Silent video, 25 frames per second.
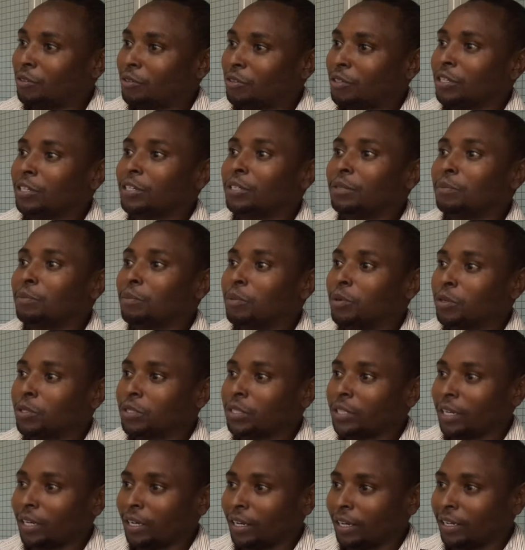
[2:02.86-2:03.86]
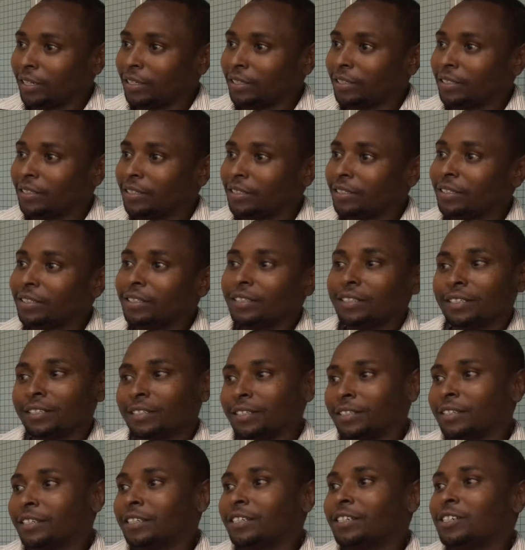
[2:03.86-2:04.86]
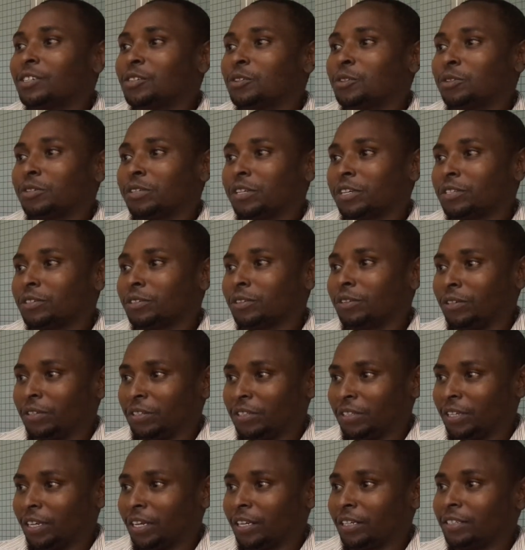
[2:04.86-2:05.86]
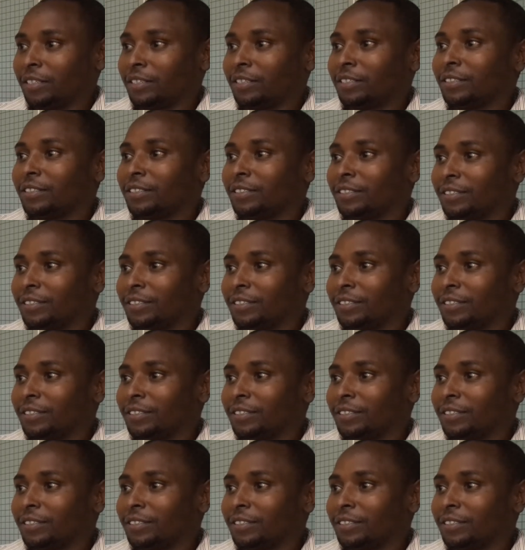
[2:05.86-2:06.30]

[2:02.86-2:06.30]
already bought a land and ready to settle on that.